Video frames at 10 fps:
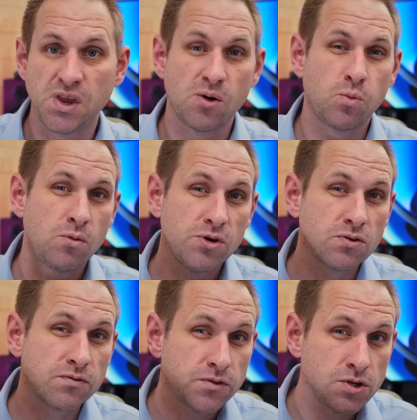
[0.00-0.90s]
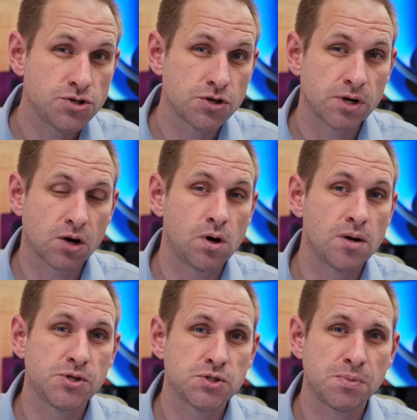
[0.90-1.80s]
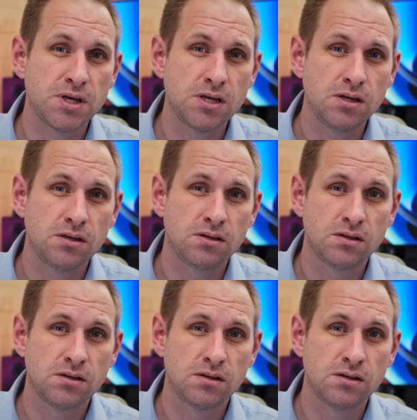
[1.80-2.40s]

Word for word: And what will your future requirements be?